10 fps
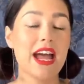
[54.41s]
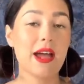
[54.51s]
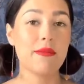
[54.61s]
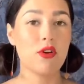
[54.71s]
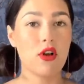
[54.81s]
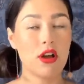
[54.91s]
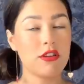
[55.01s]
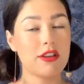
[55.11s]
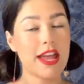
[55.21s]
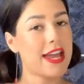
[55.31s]
I'm not
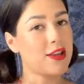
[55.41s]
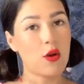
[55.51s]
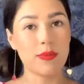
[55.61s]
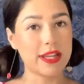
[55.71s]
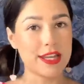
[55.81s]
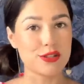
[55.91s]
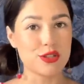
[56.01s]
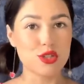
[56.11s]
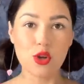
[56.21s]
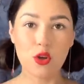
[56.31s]
under any obligation
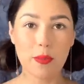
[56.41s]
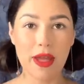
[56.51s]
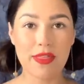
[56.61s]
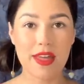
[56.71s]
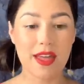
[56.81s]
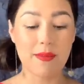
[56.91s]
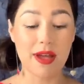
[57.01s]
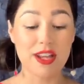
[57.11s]
to talk about them,